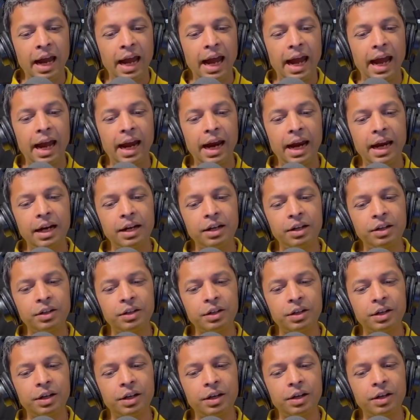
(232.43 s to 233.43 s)
And
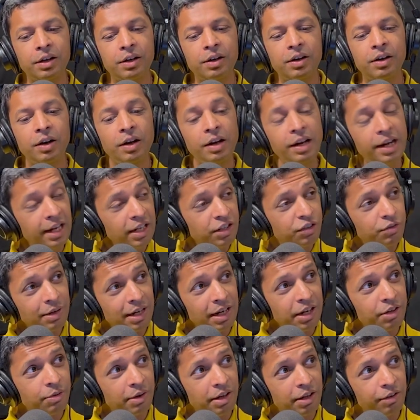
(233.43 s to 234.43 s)
in
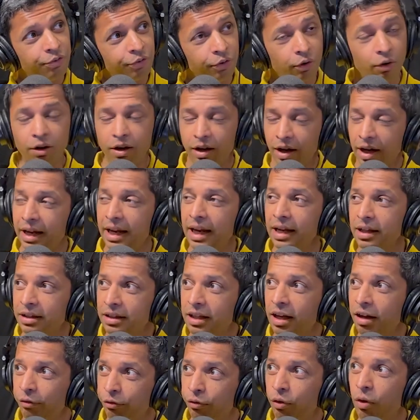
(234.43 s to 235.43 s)
2024, again,
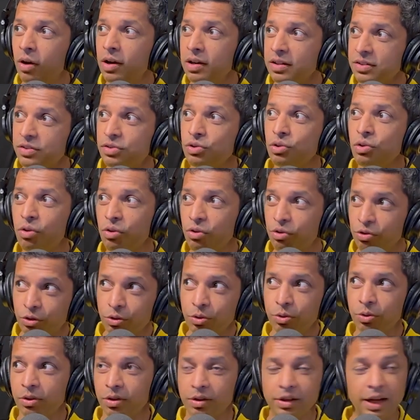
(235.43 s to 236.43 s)
there was no
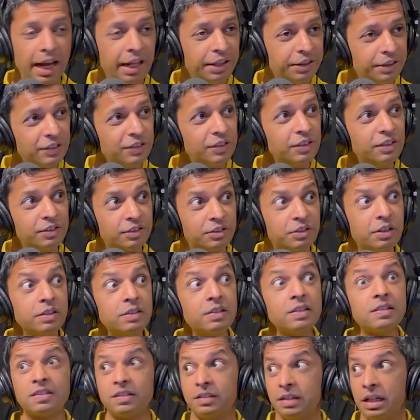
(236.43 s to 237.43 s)
rule. And this
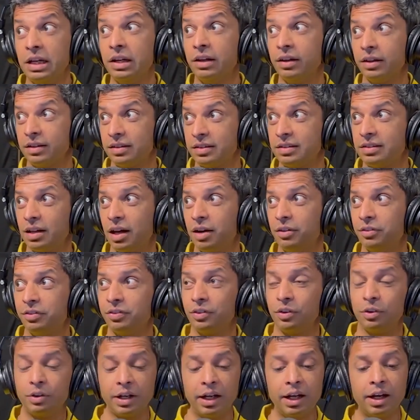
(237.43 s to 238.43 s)
is serious
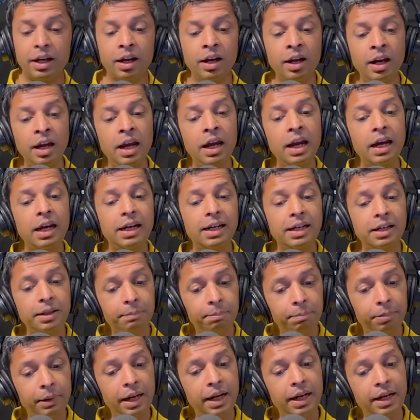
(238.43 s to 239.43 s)
stuff, okay, in
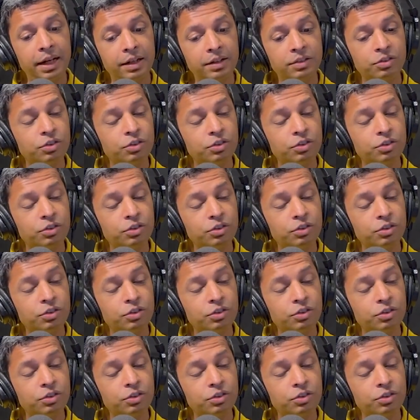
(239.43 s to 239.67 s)
play.